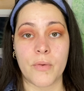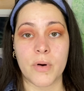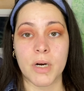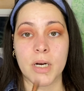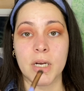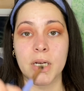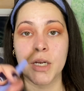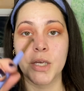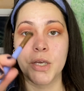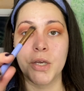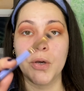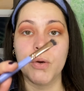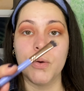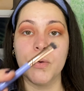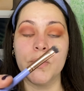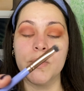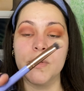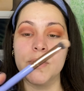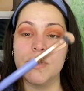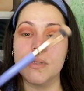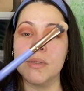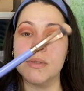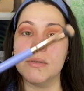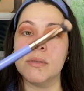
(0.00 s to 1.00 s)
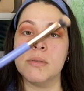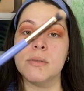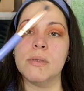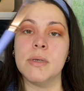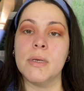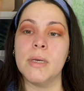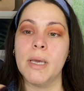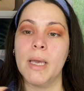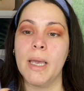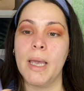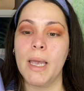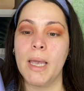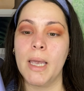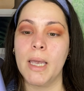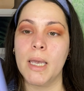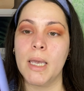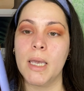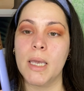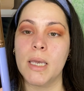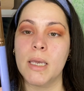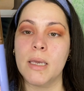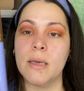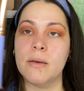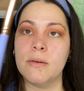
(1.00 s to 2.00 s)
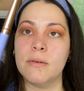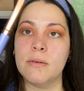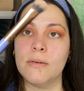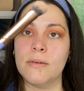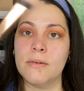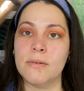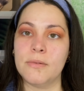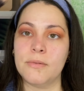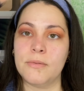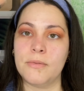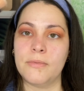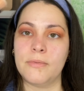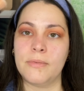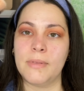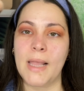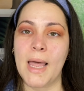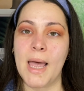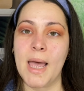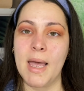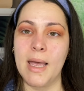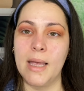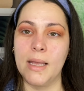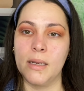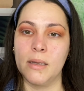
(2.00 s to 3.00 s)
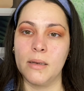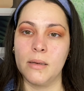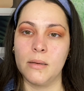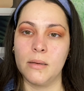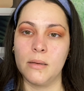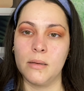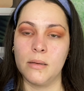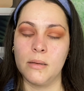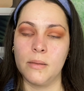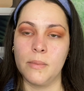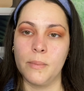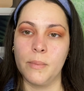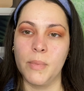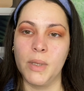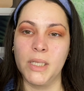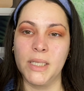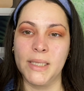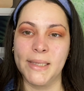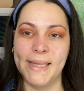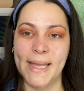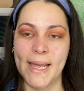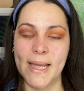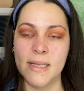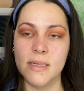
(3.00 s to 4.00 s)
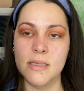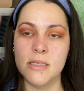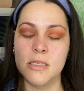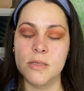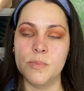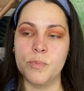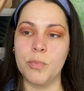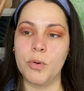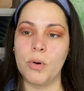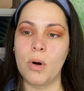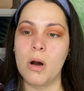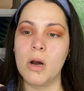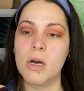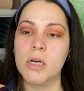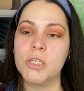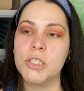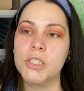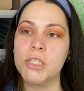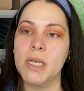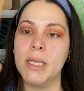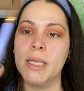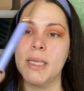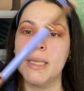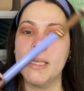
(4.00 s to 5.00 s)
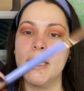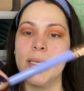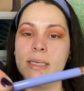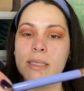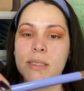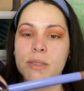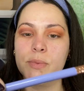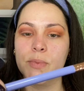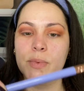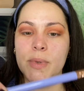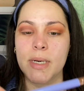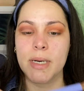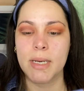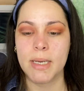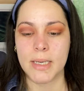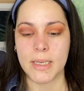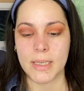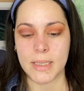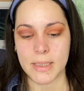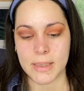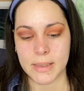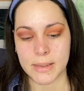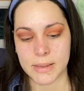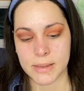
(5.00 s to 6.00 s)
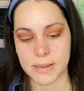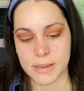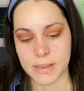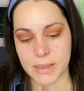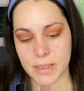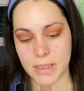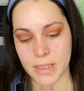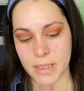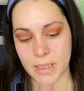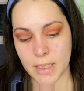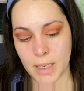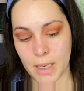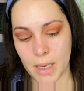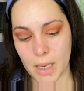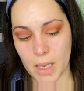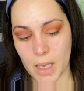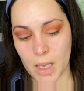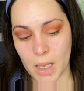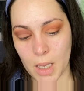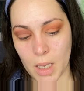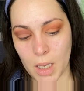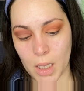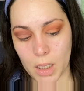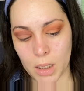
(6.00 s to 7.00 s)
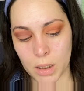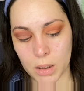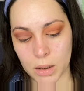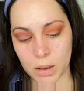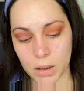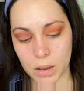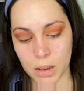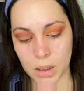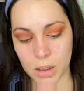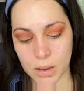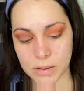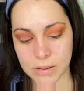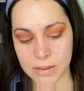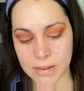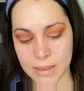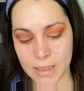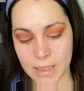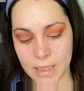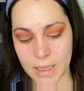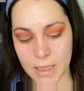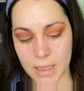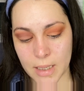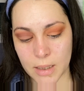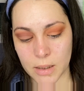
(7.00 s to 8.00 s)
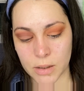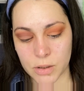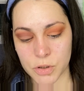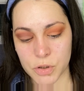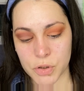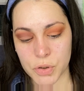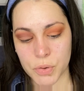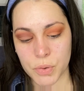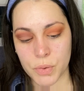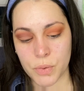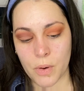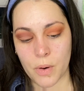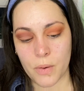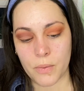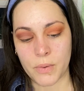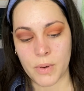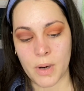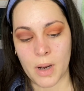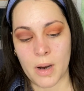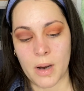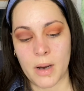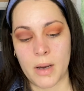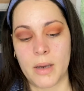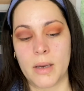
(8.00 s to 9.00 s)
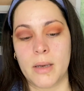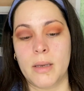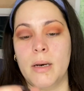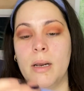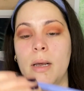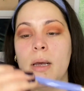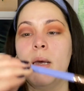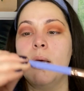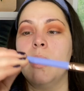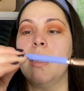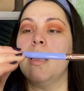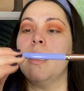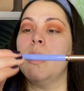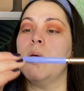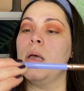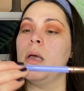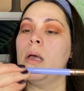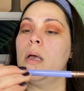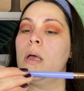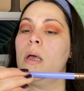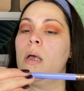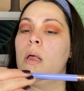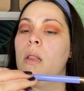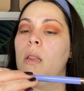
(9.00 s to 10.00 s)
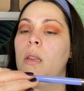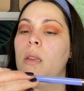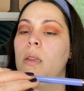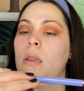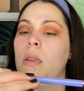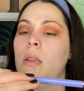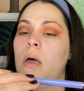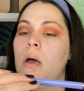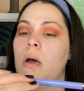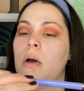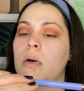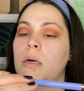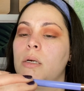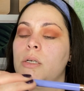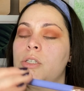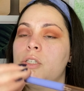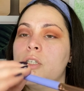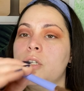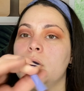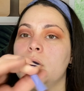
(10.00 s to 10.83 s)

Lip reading: gonna use a flat but dense brush, and this one is the Luxie 209 large